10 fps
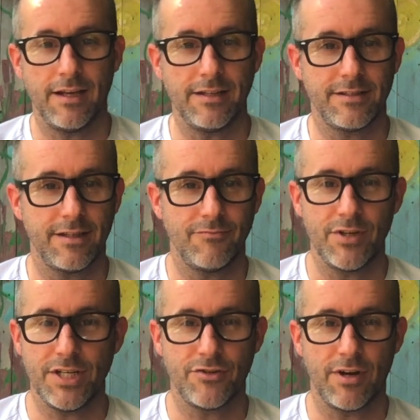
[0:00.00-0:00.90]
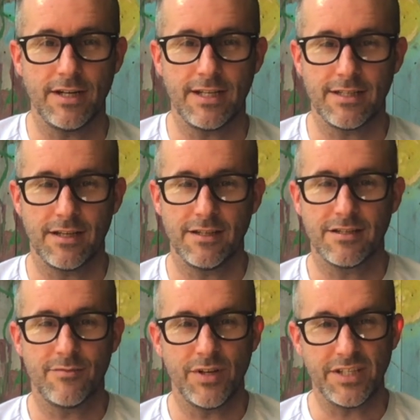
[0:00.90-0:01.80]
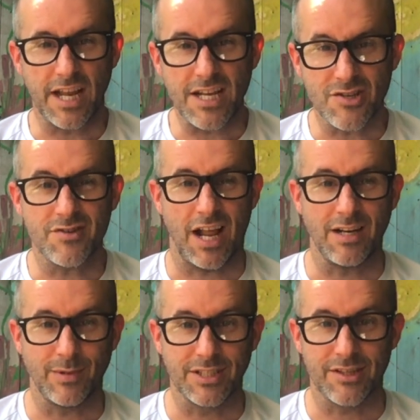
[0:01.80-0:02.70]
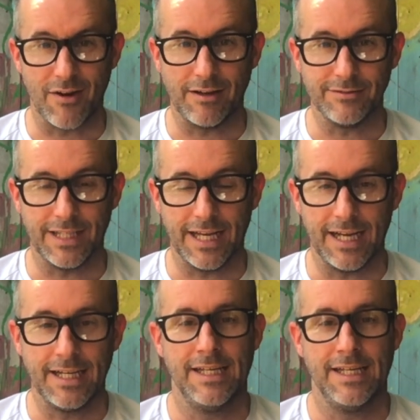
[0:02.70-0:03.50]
and it's a really dry desert, and there's some really dangerous animals around there.